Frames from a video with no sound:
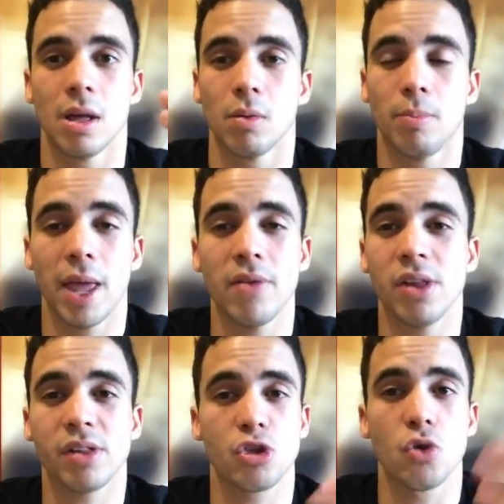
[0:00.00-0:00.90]

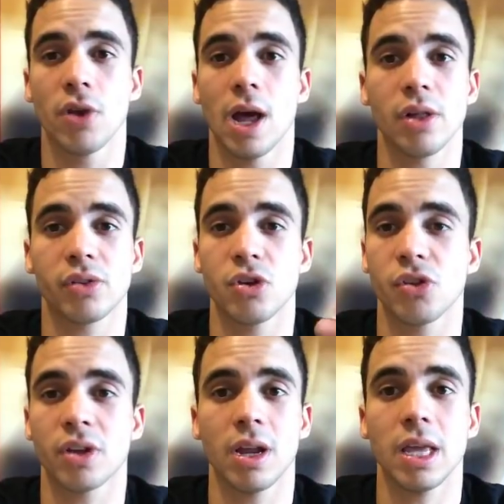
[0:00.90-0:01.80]
babies and juveniles, they're
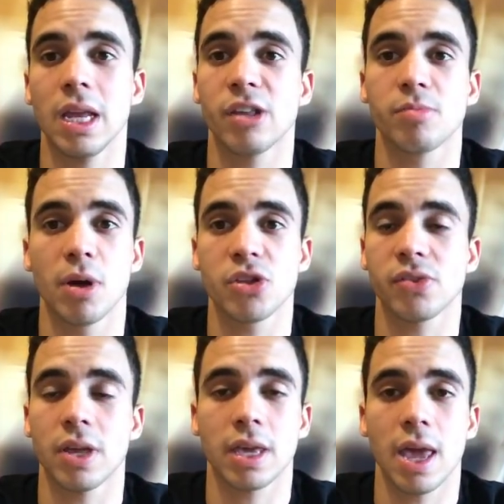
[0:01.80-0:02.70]
just gonna eat as much as
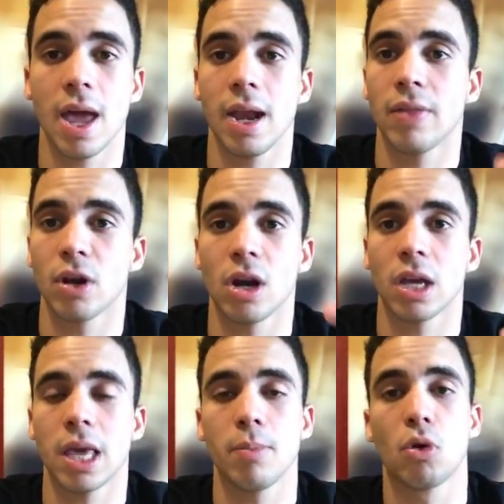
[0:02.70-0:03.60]
they can and they're gonna
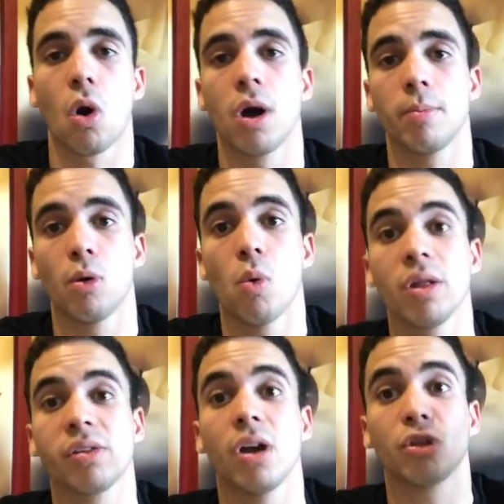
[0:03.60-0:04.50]
keep growing. But
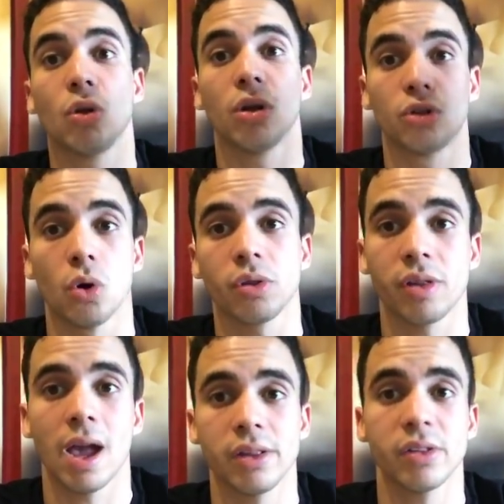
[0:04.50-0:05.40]
once they're adult
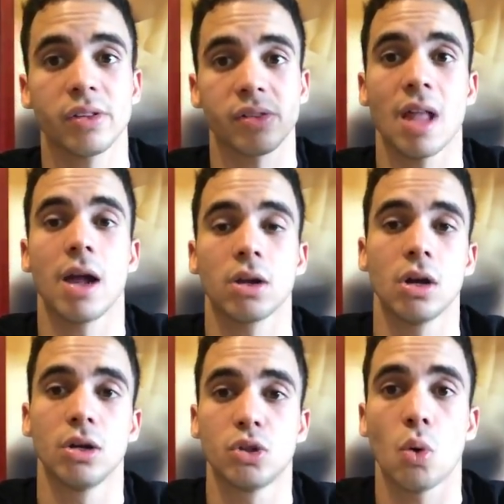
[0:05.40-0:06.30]
sizes, it's not
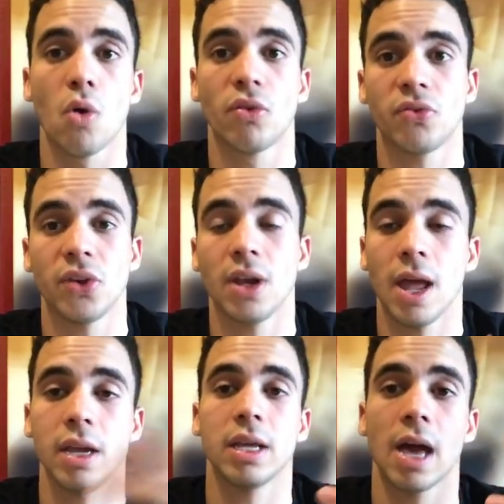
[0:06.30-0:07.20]
good to overfeed
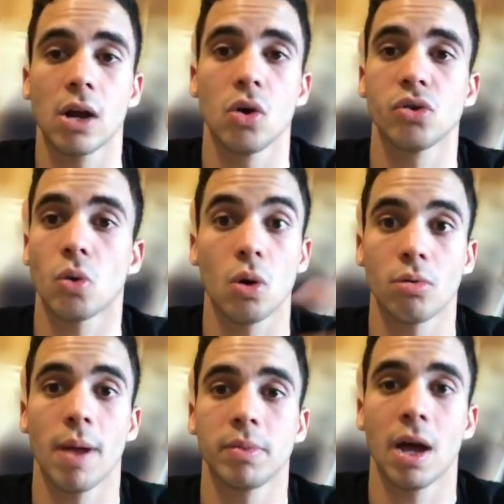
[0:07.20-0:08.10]
any geckos or
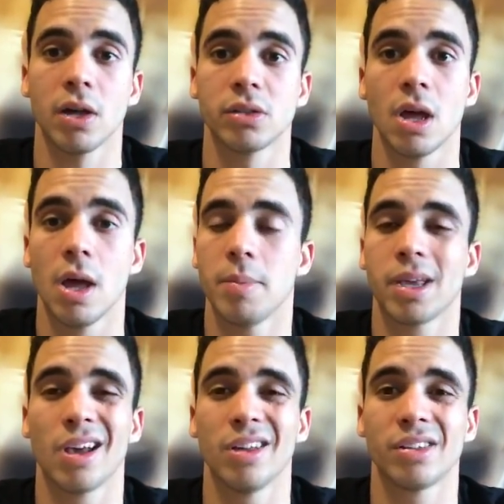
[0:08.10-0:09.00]
reptiles,
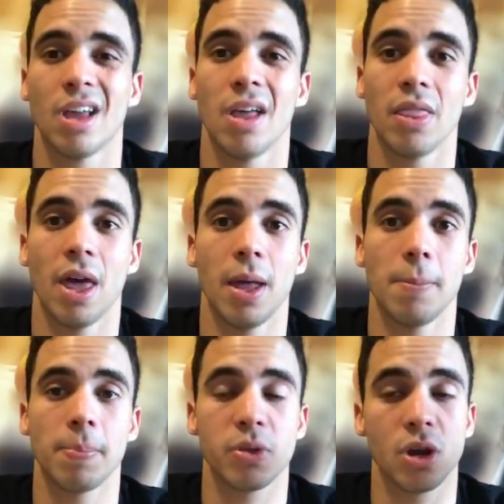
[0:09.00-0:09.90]
because
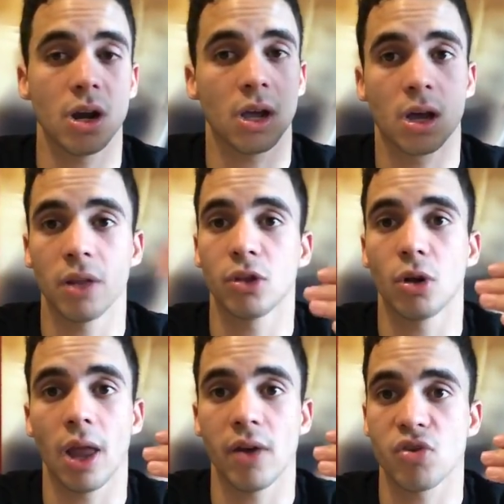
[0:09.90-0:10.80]
then you're gonna cut their
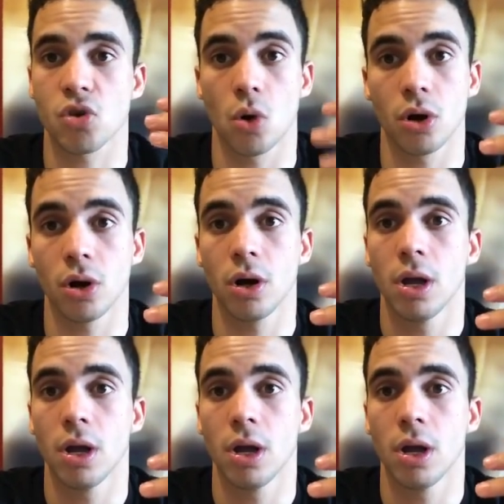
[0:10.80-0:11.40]
life shorter.